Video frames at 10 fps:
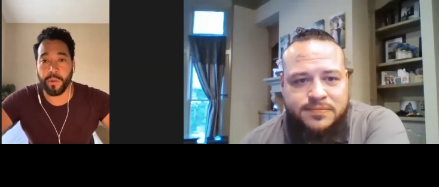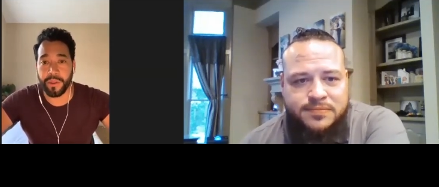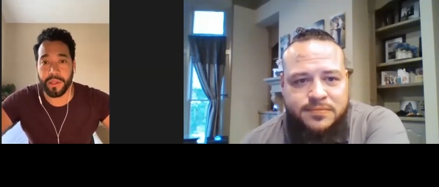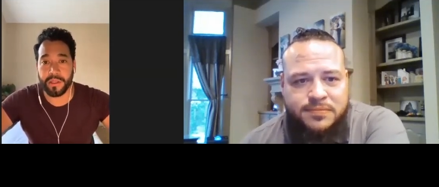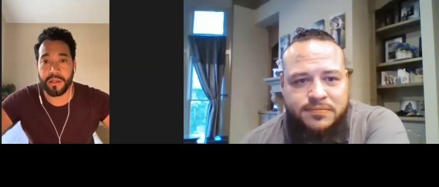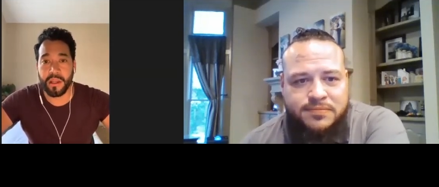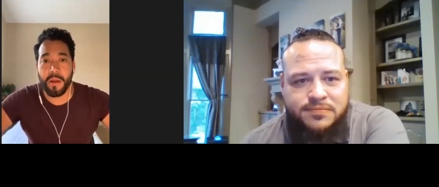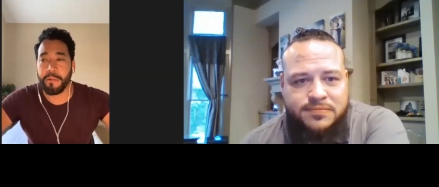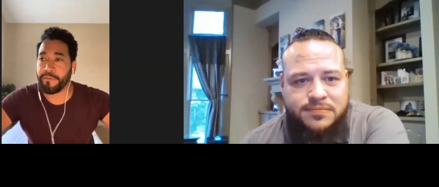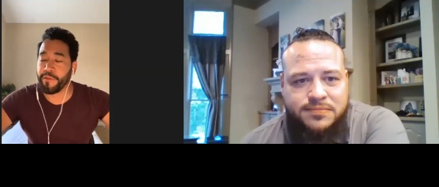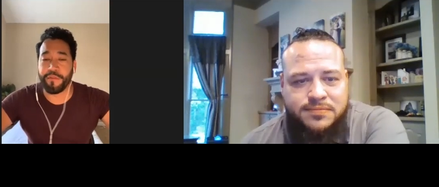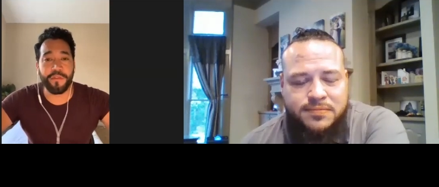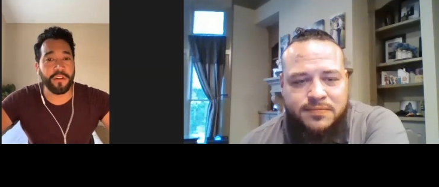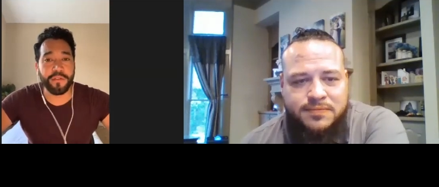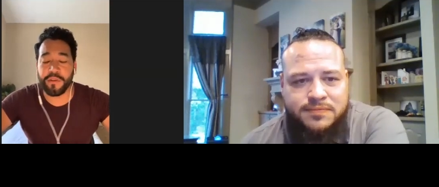Speaker 1: with this. But for the
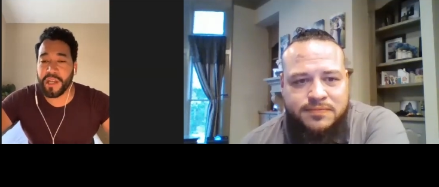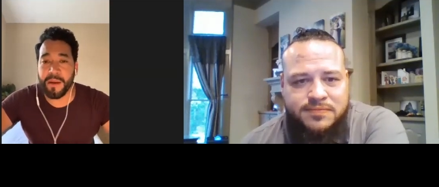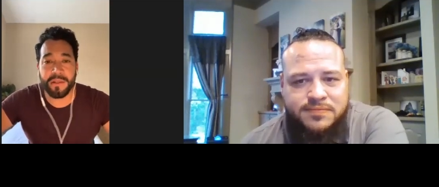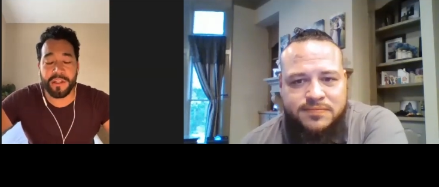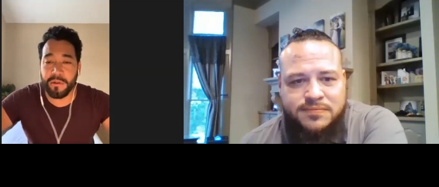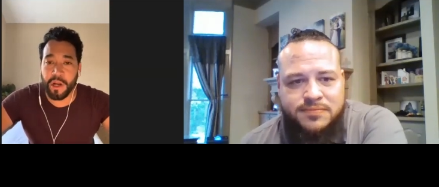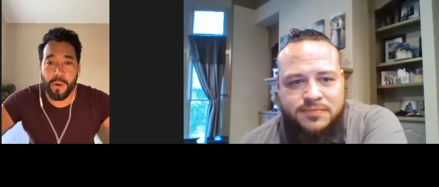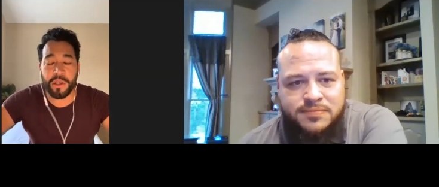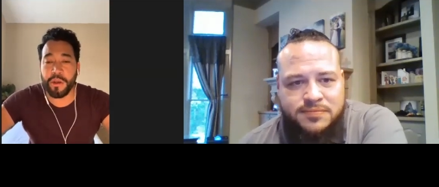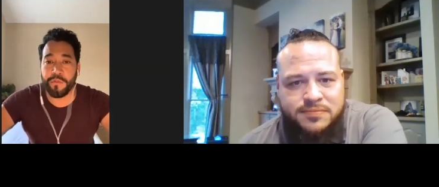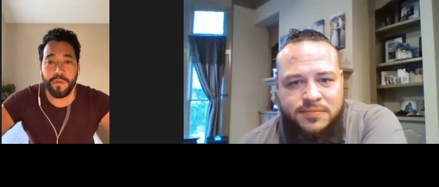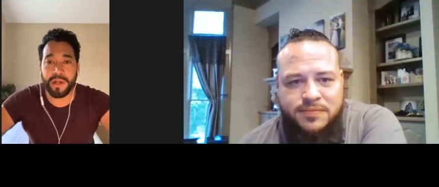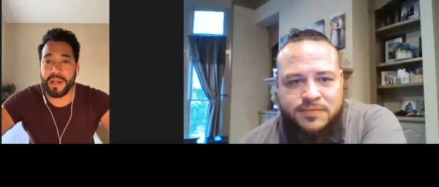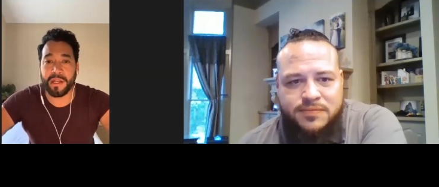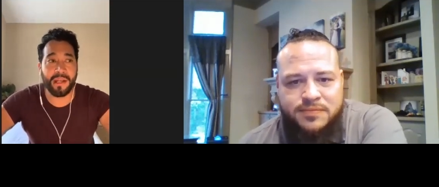first few times that you go and you don't feel
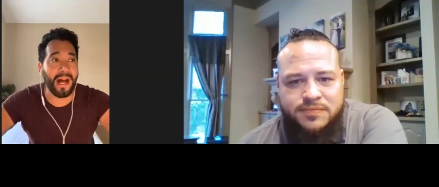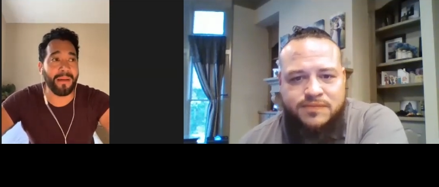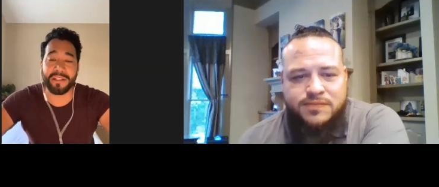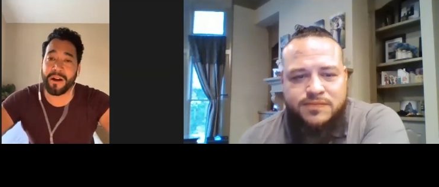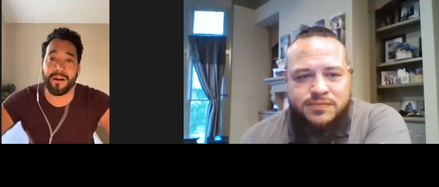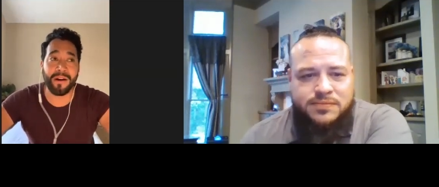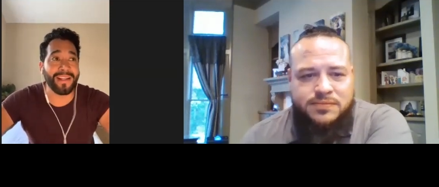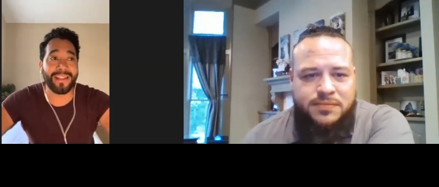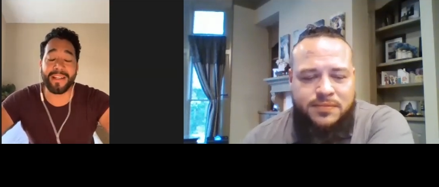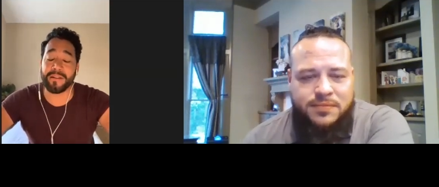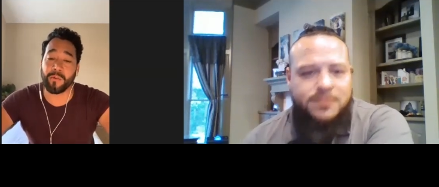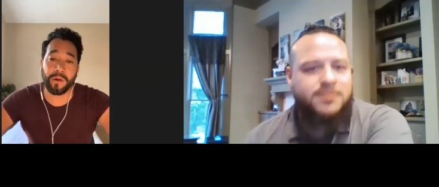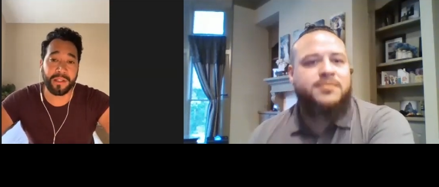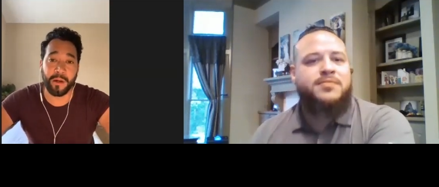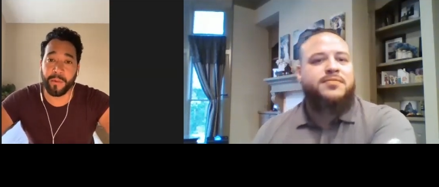connected, I'm sorry, it just doesn't
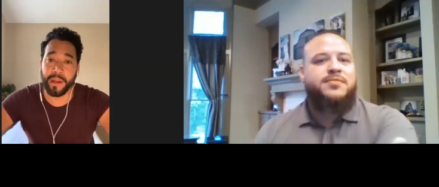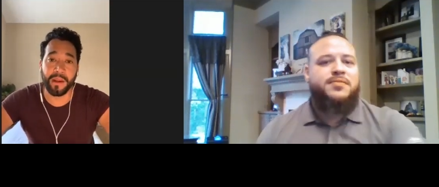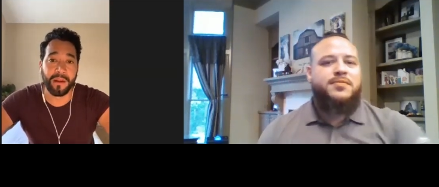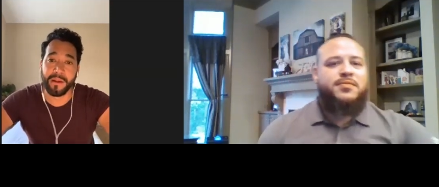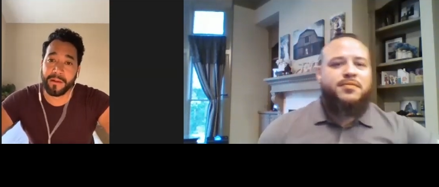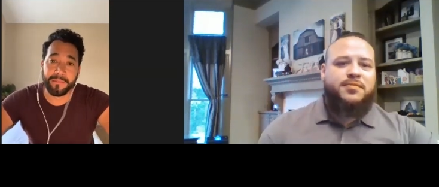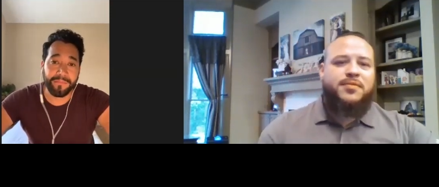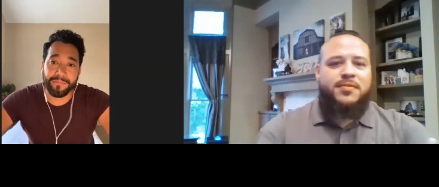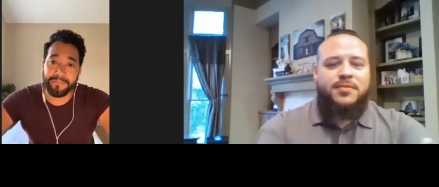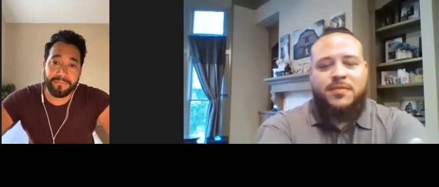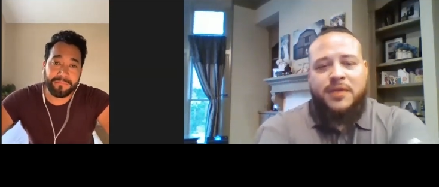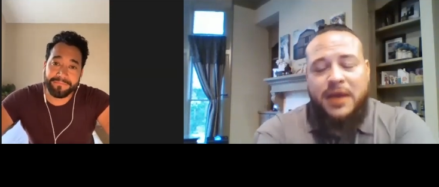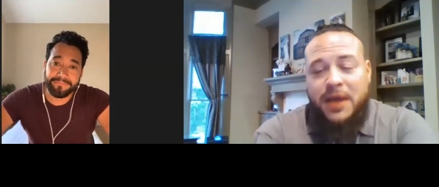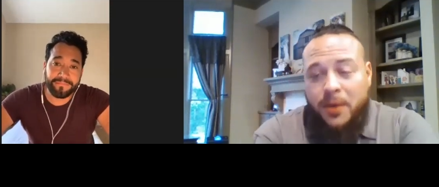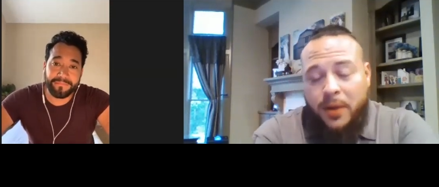work that way.
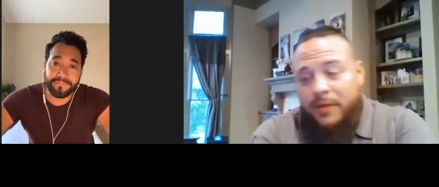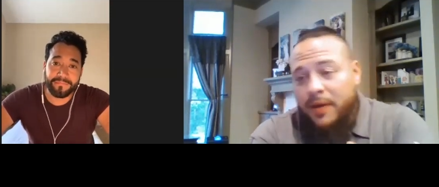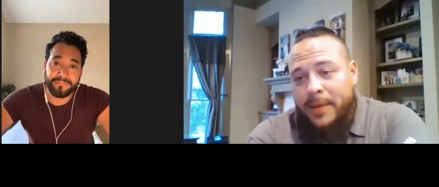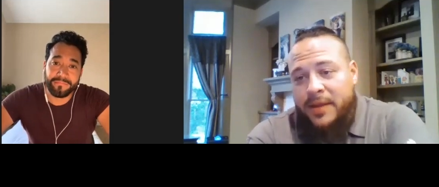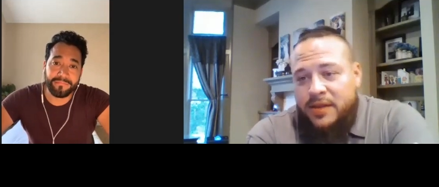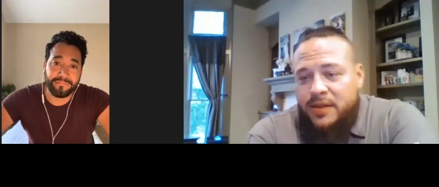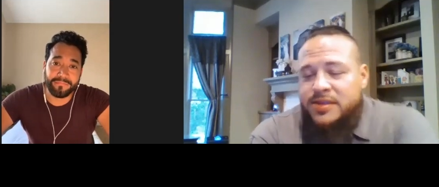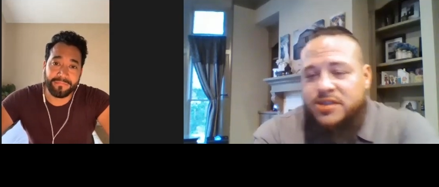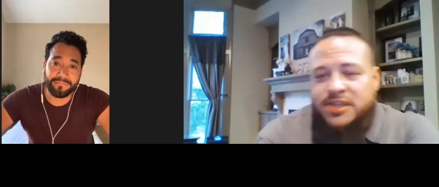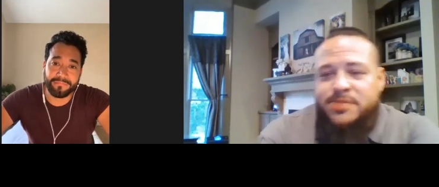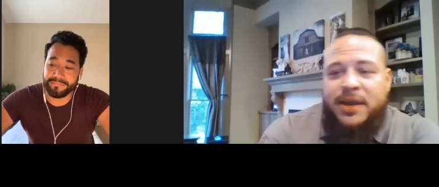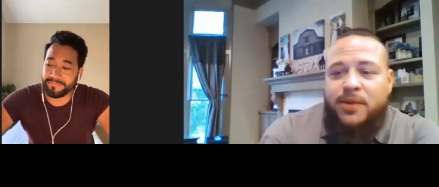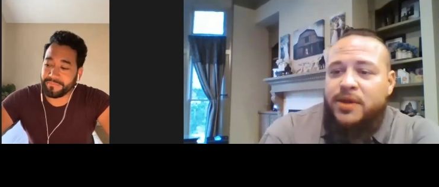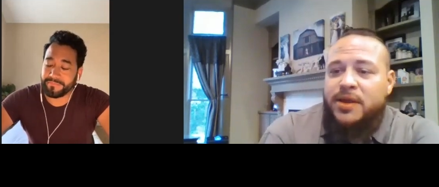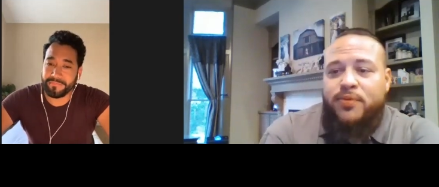
Speaker 2: Well, I mean, let's make
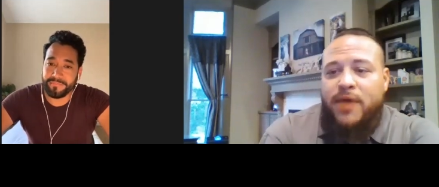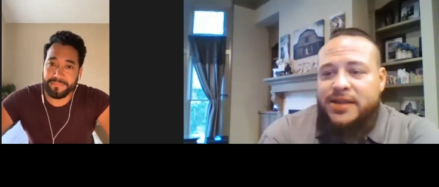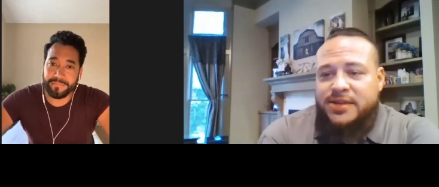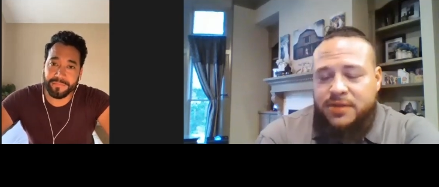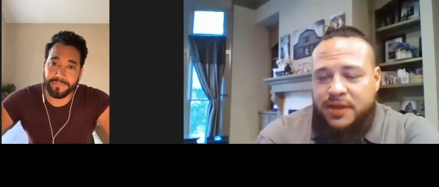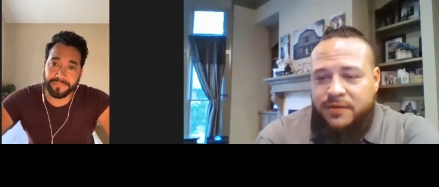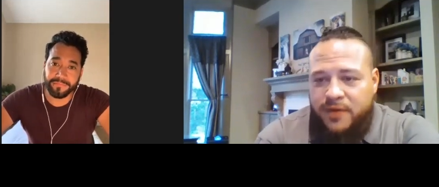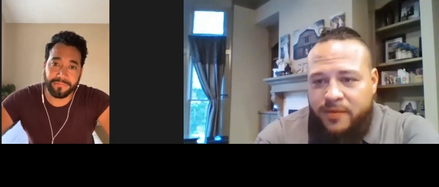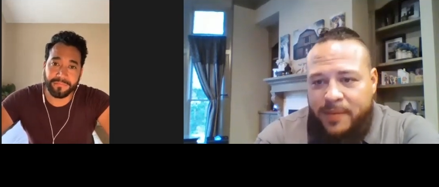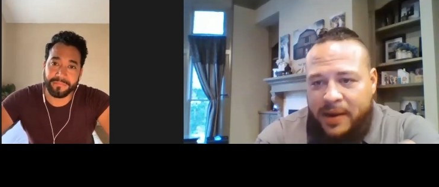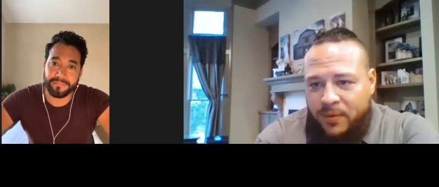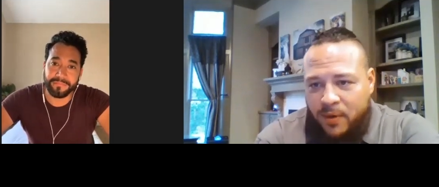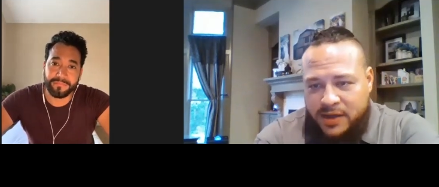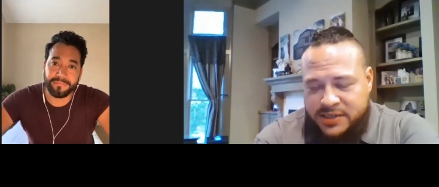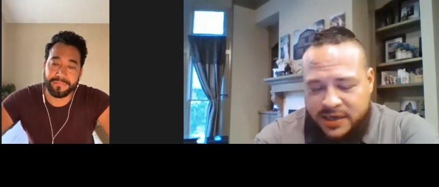it really practical then for everybody
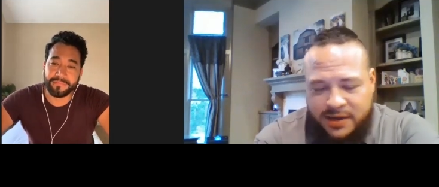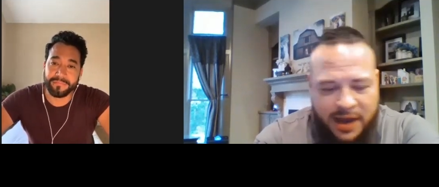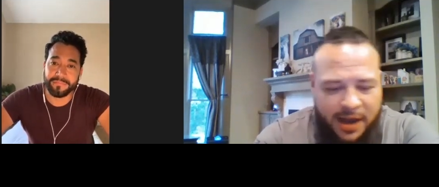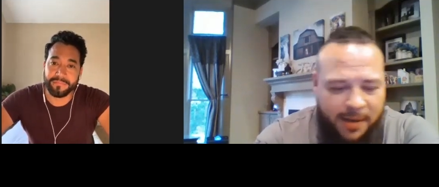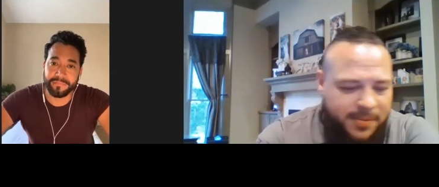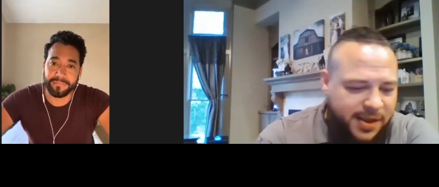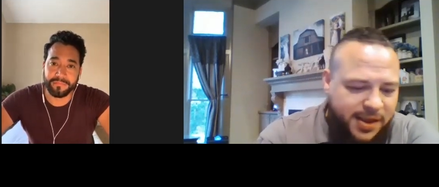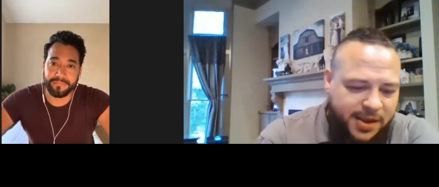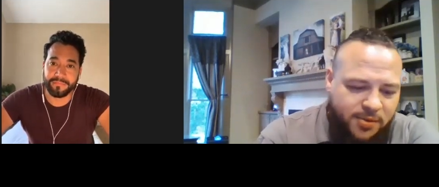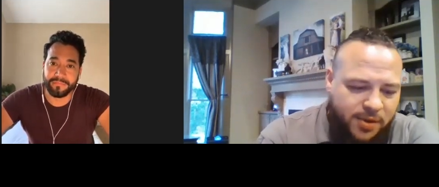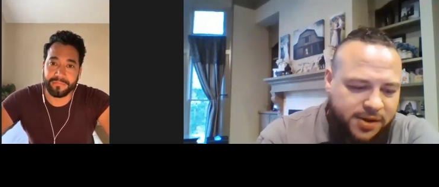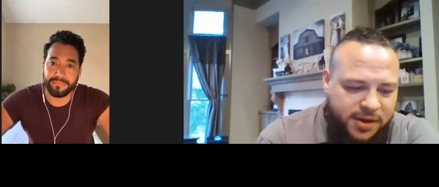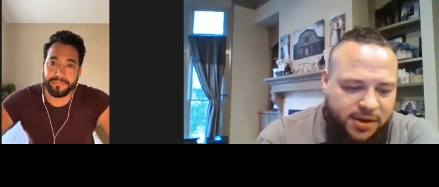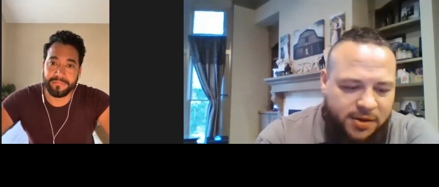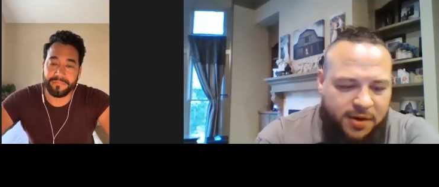watching. Um, whether
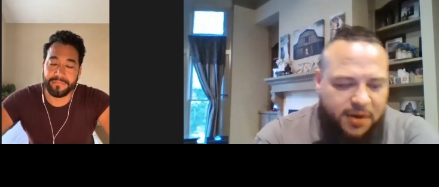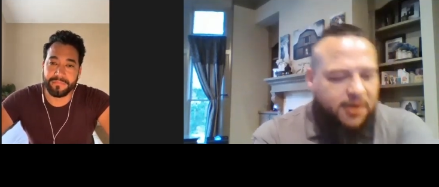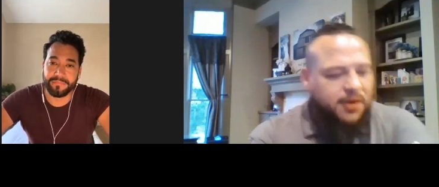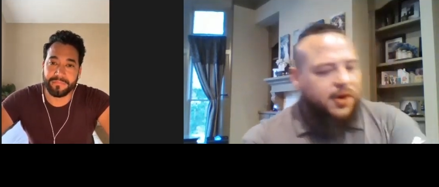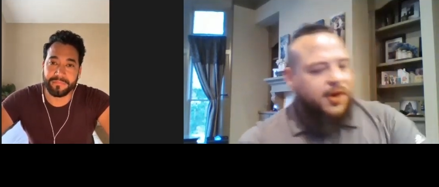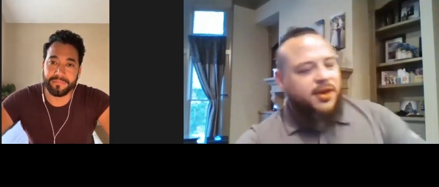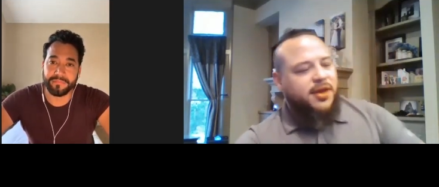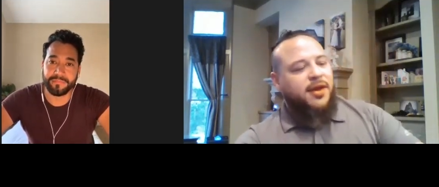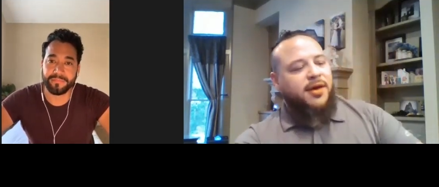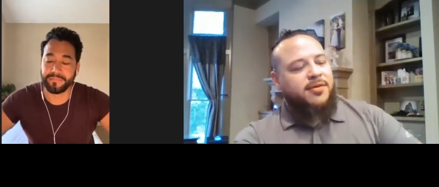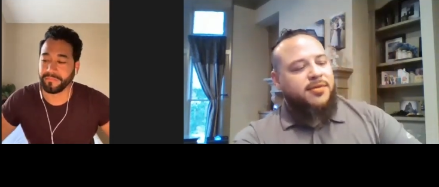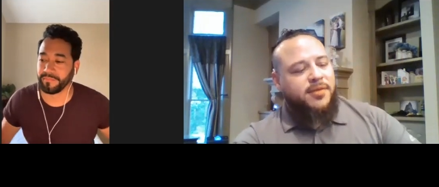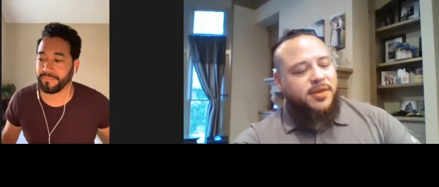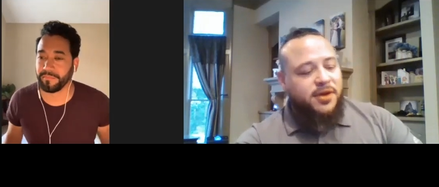you're on, you know, whether